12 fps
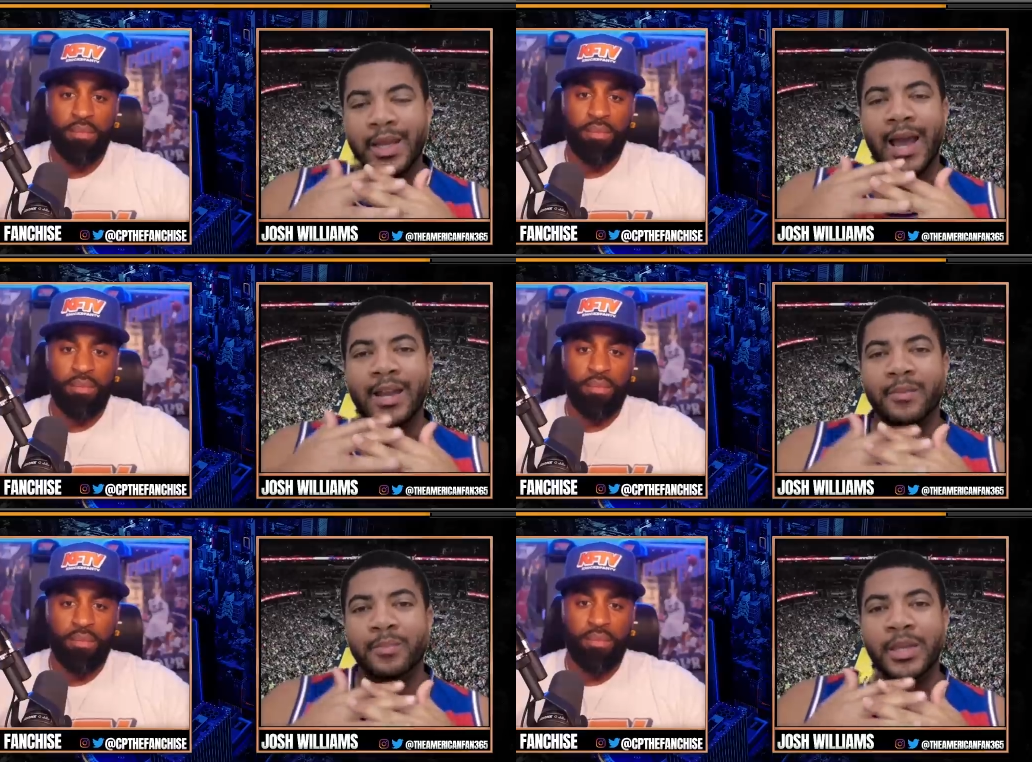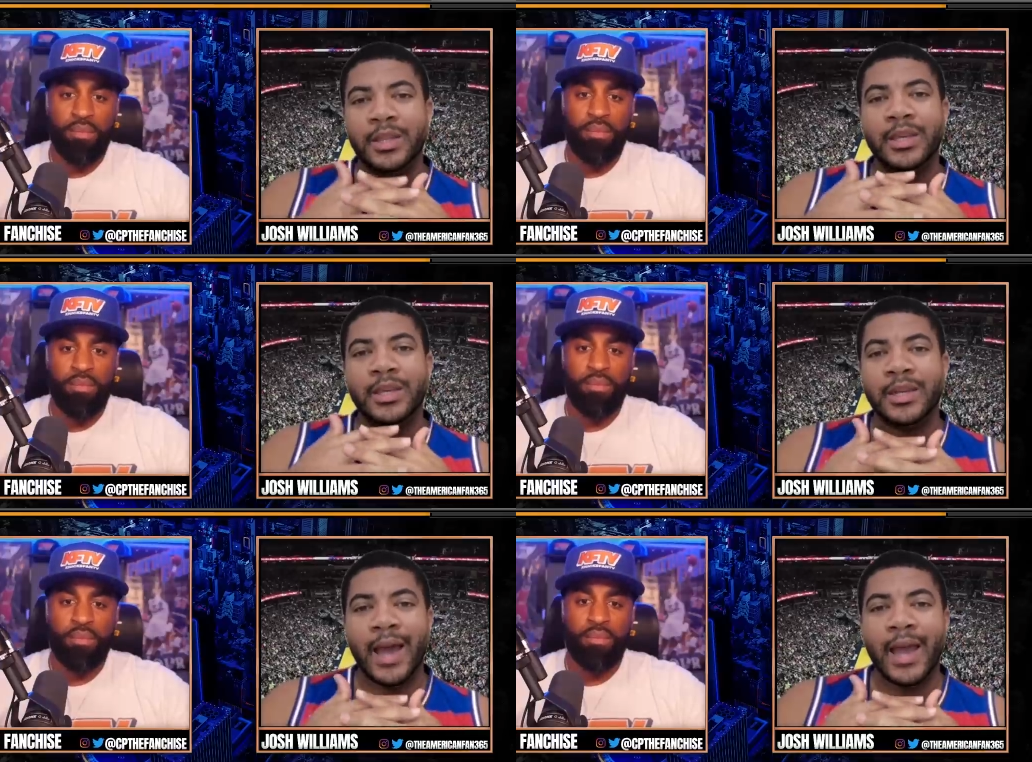Speaker 1: of be the
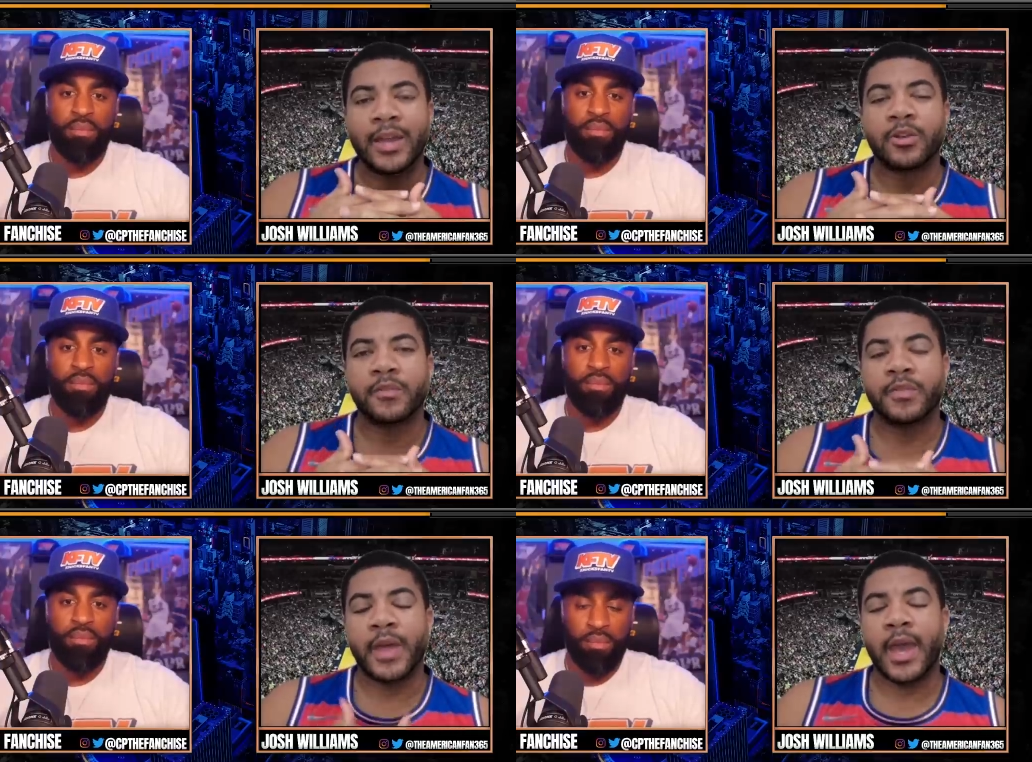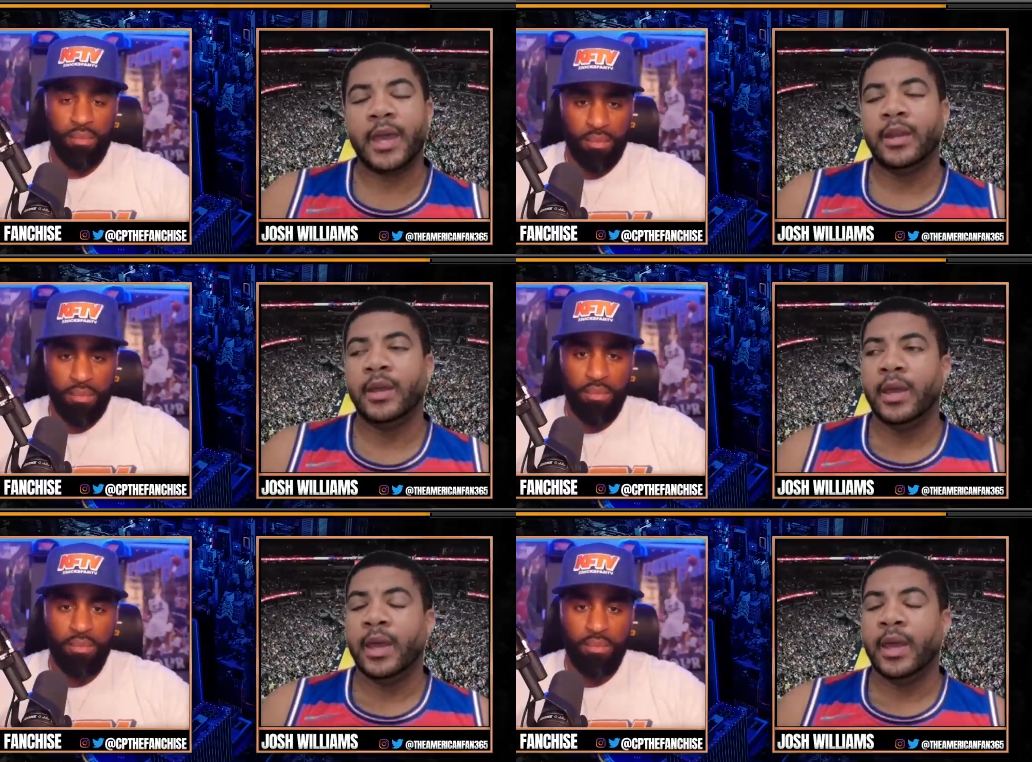uniter of that. Mm-hmm.